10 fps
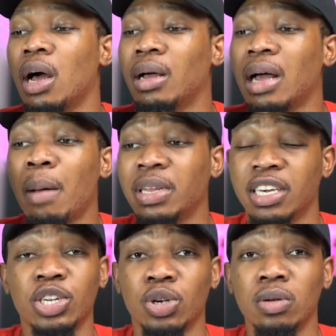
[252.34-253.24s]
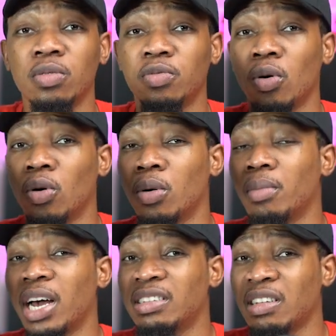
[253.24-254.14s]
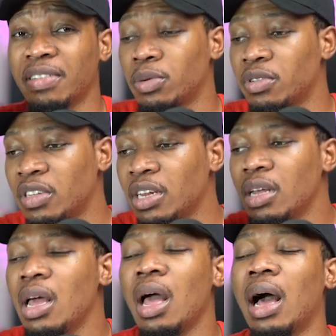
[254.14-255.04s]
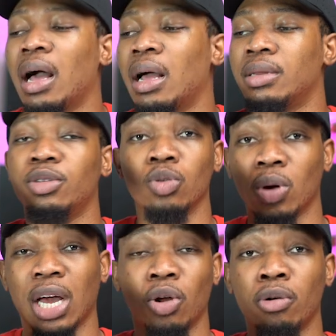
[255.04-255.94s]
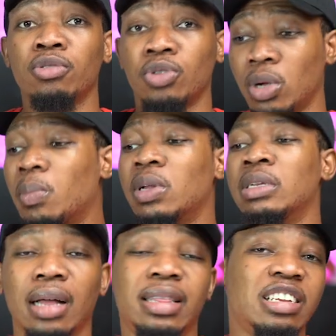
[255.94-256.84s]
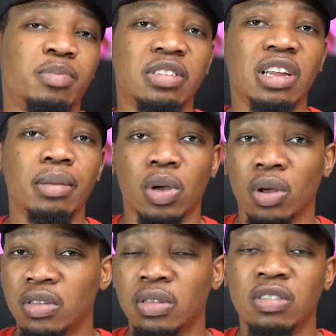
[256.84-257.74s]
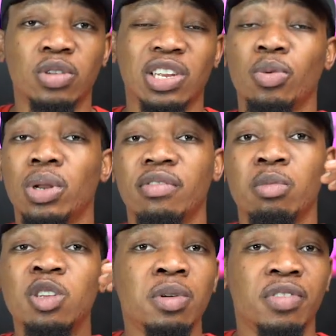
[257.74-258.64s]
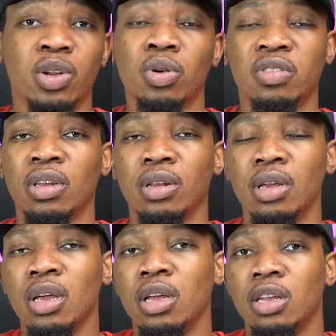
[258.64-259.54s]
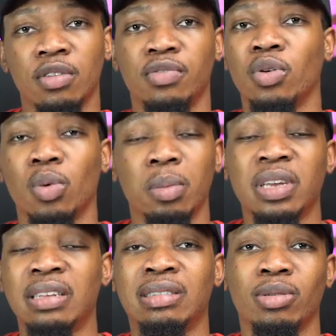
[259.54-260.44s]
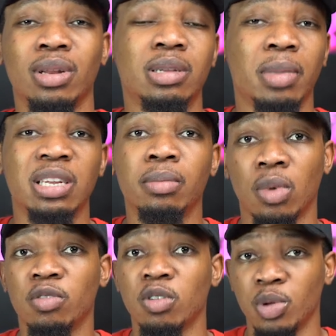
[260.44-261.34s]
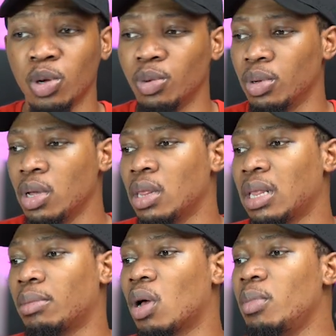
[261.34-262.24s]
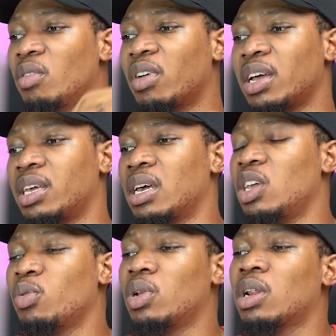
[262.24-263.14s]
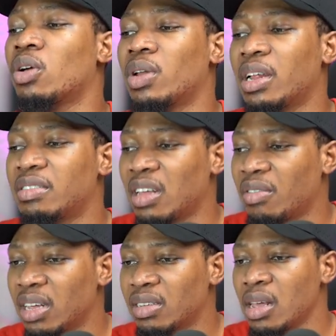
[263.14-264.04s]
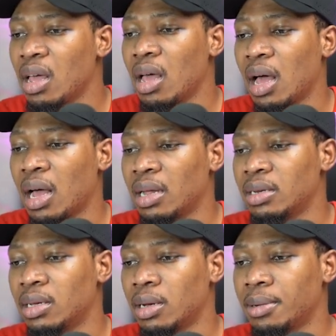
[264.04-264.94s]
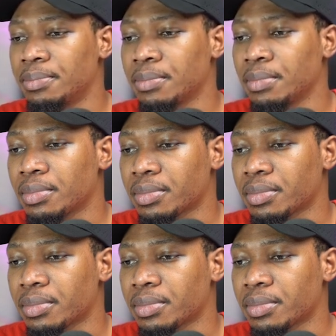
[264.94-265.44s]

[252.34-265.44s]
uh, application for my server hosting, and you can also jump on it. And that is basically because this is actually one of the most preferred hosting if your website is really demanding more from you. Now, I'm coming over here, you want to click on Add Servers, and um,